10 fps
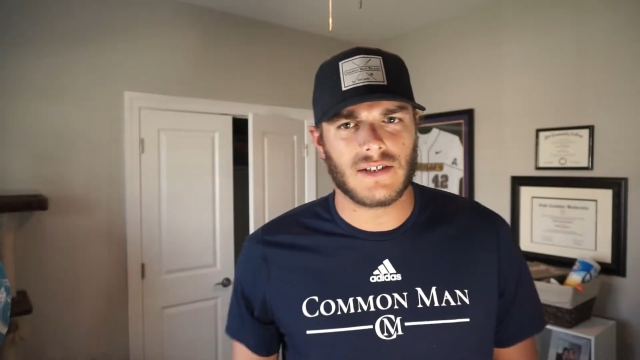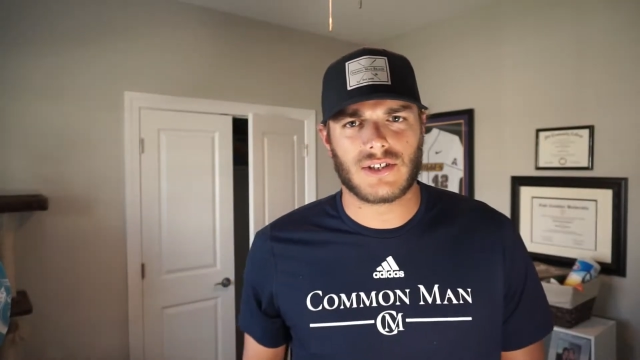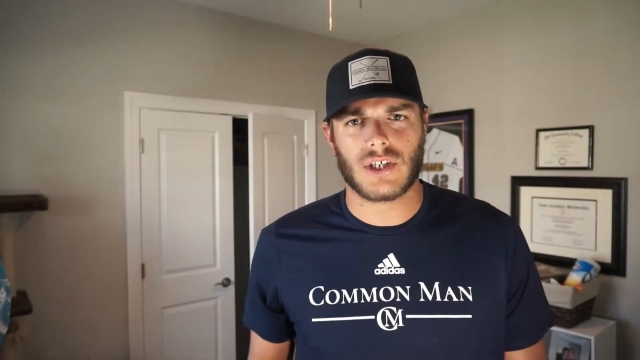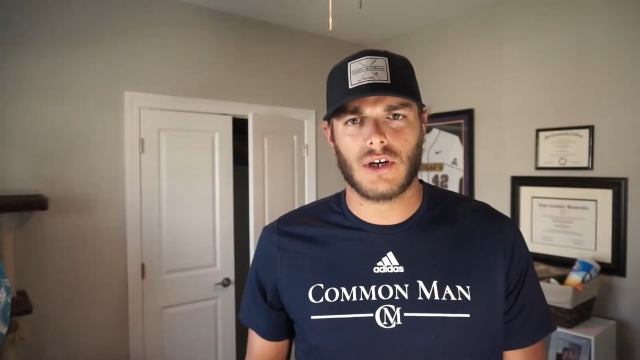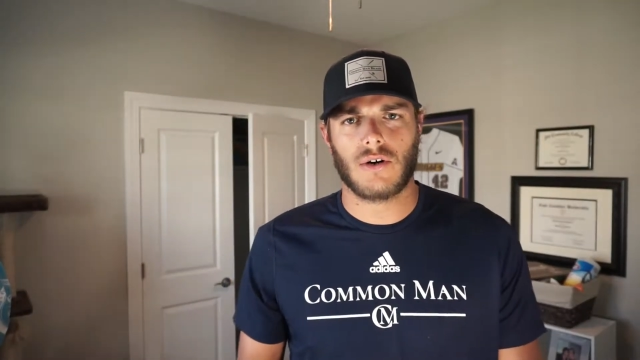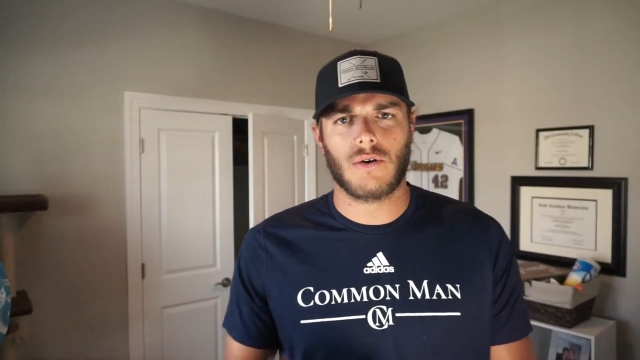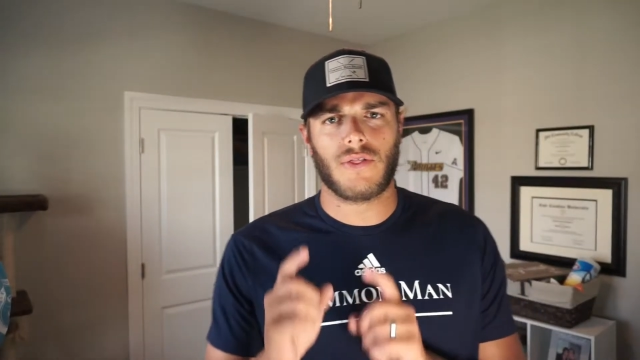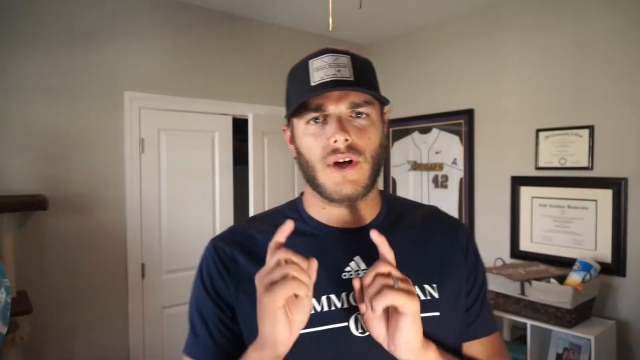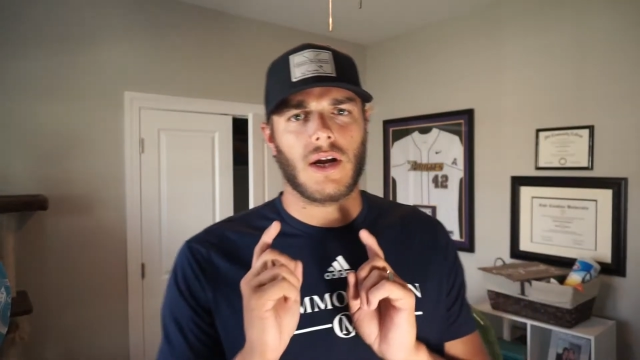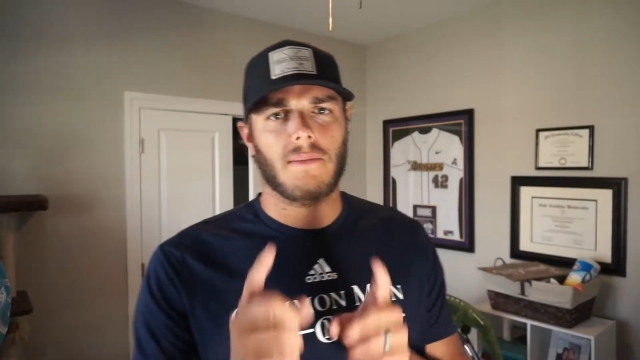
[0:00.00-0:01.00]
so
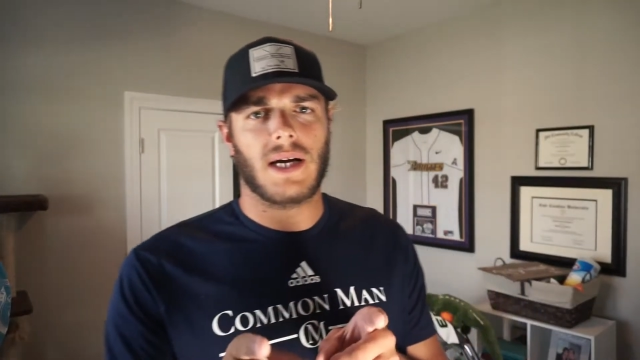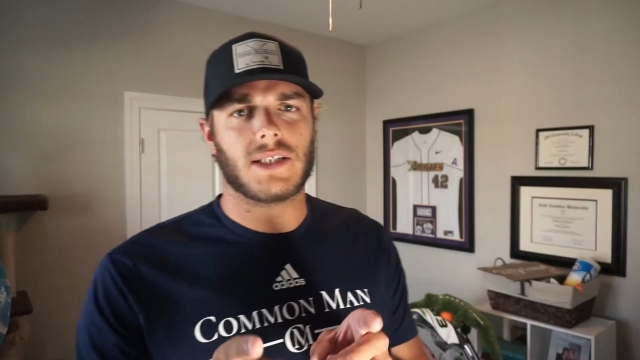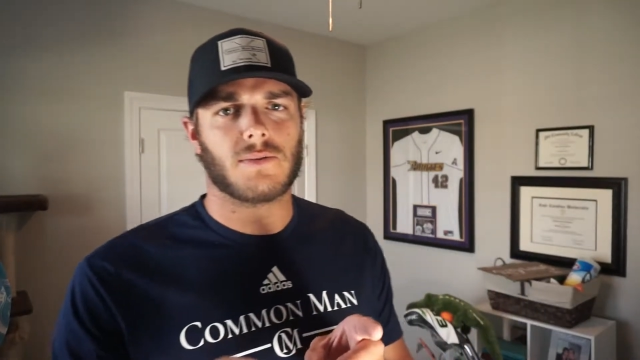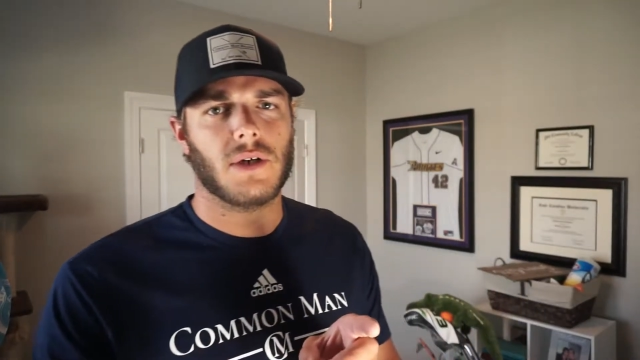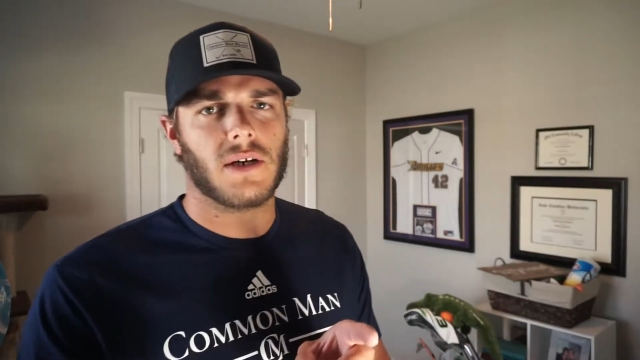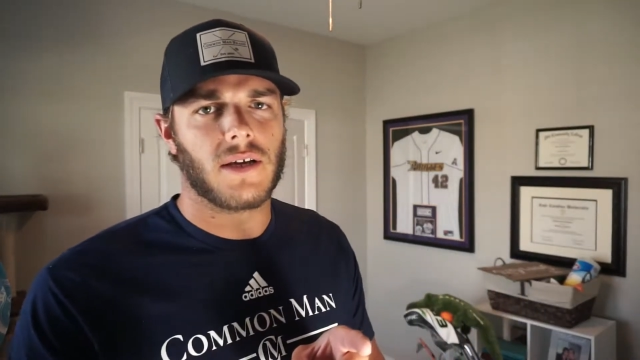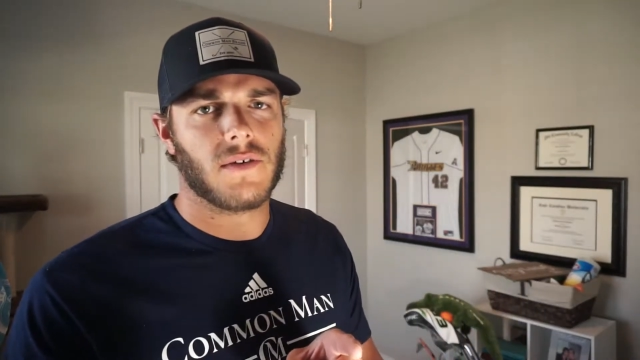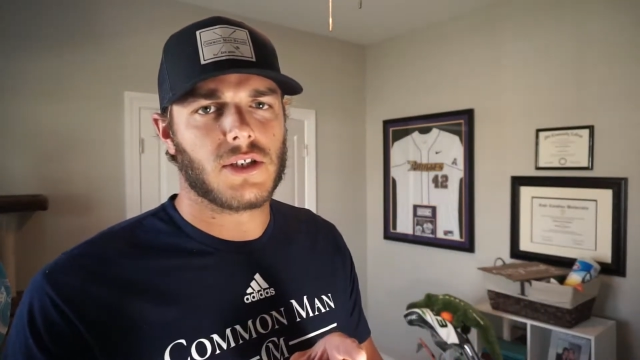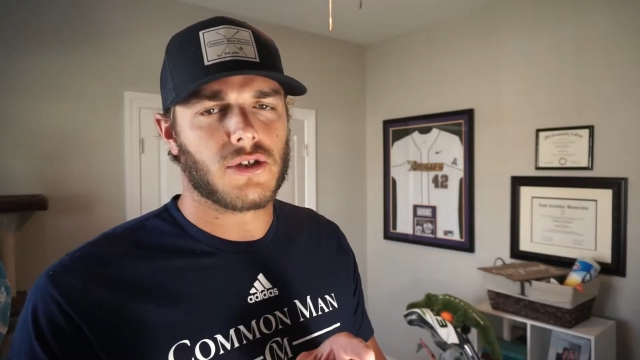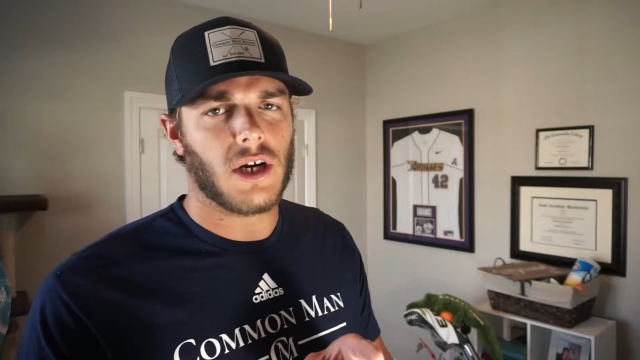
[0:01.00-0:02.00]
thought I might as well give it
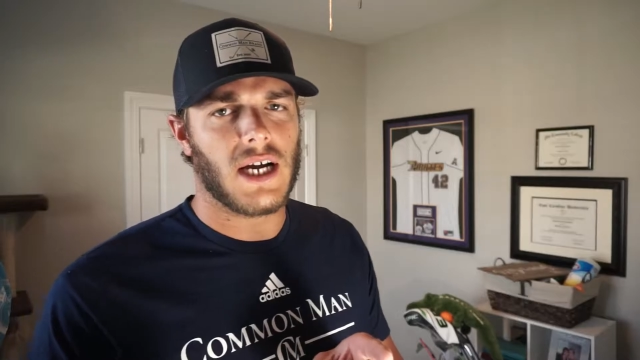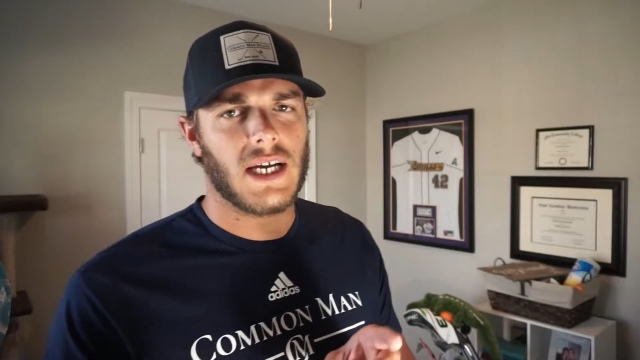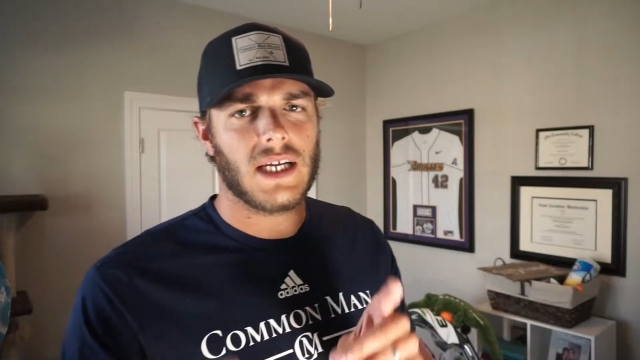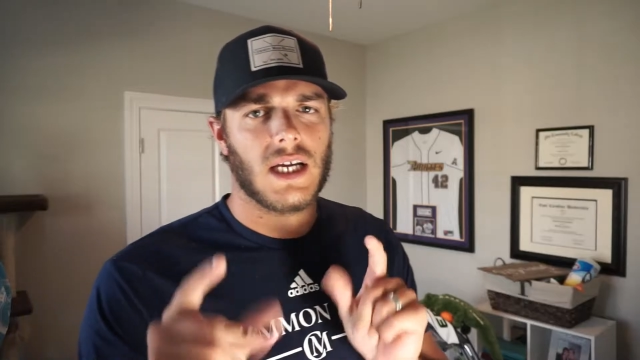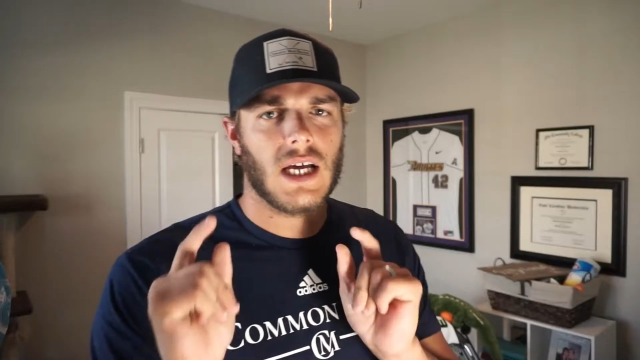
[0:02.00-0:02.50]
a try.